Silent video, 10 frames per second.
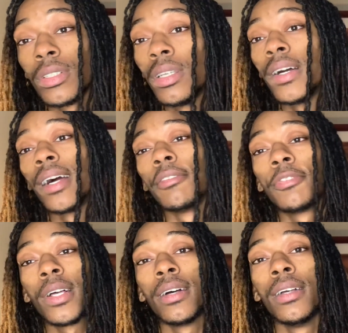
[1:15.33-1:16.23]
y'all how to
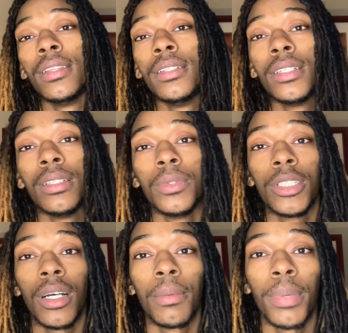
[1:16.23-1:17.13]
fly legally with
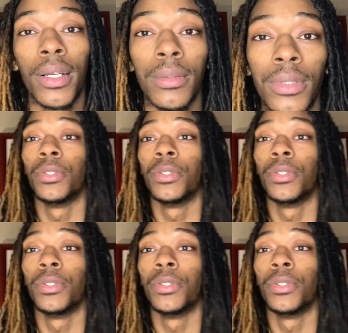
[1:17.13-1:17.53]
y'all pipe.